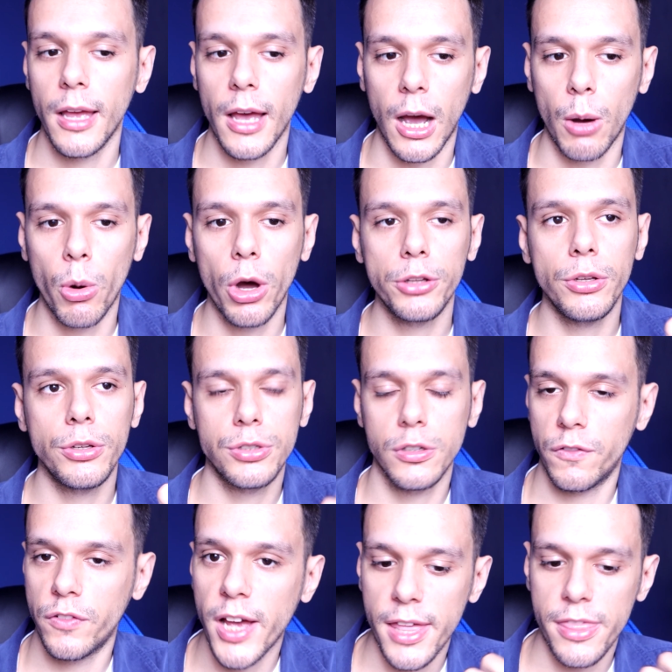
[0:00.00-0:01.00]
I want to do
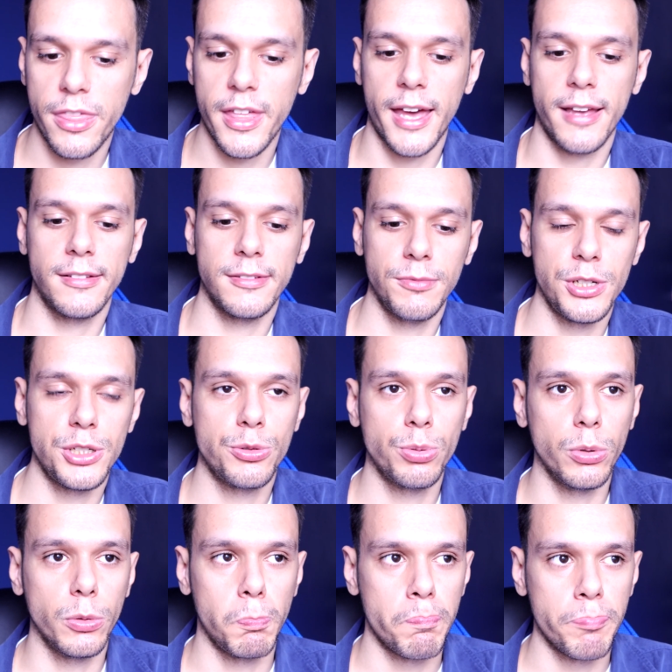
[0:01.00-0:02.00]
stuff like that, which
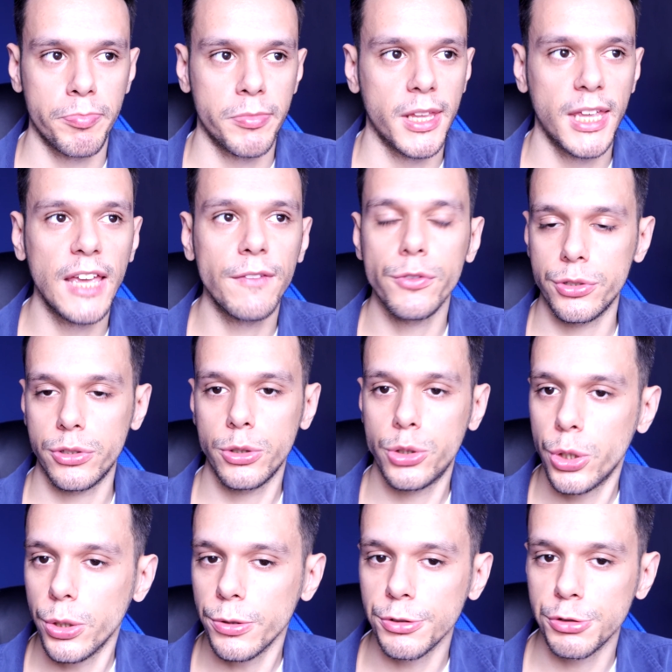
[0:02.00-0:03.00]
will give us the
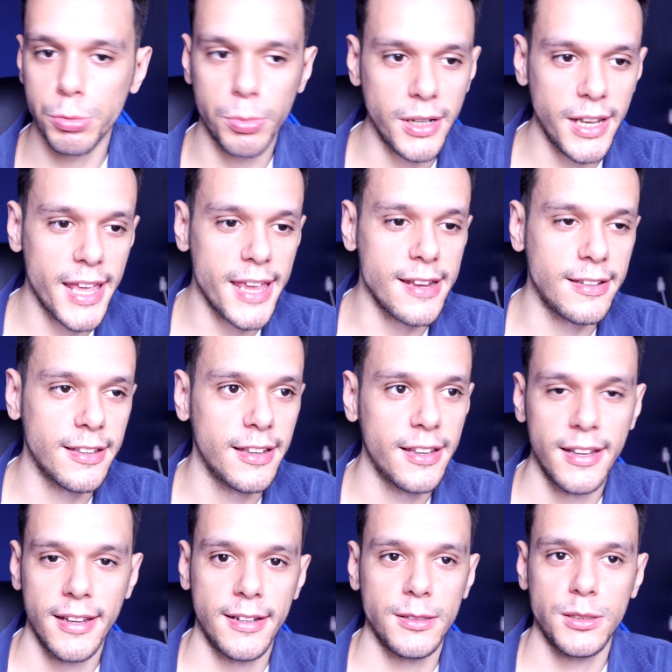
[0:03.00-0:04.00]
tools we need
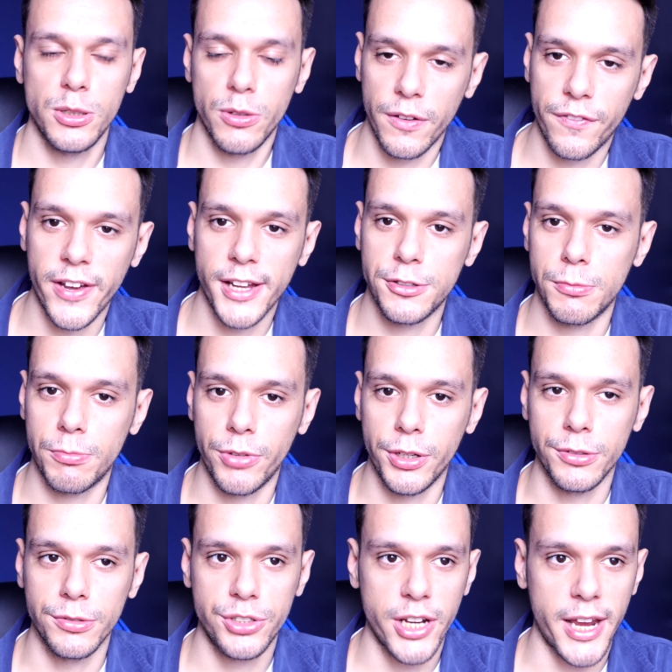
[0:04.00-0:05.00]
to effect some
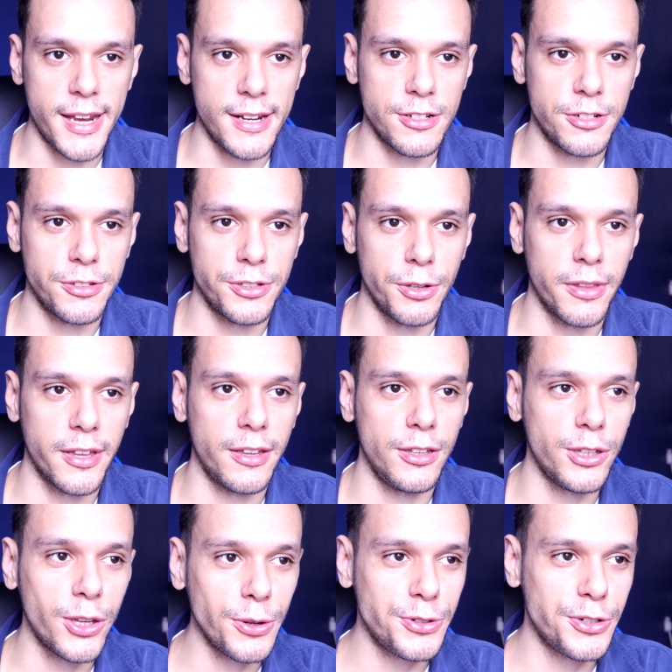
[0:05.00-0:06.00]
real change, so that
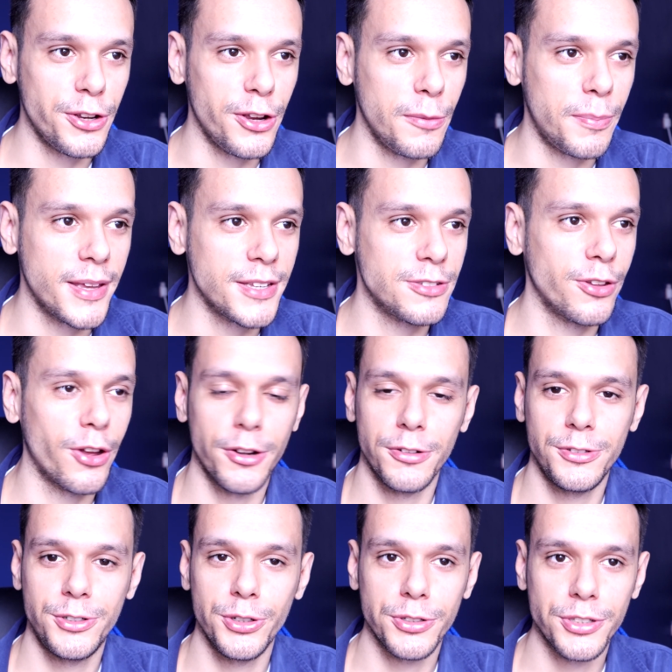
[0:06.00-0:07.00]
YouTube is
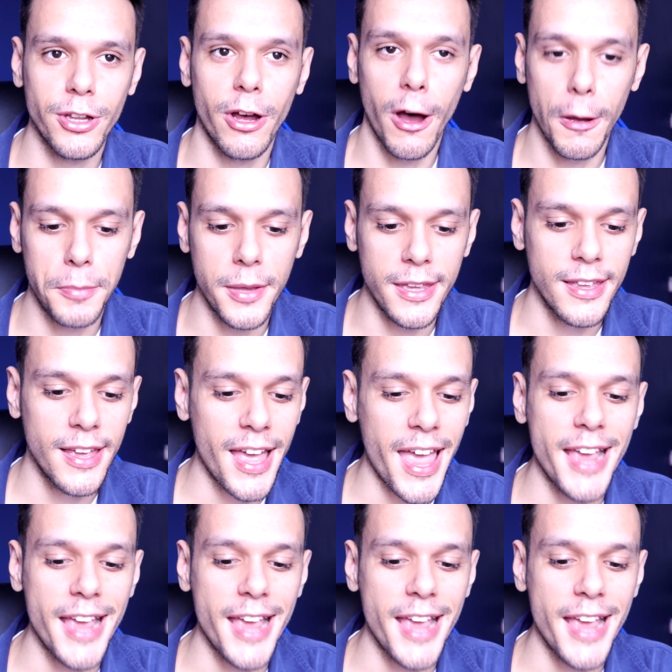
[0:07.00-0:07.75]
not just a hobby,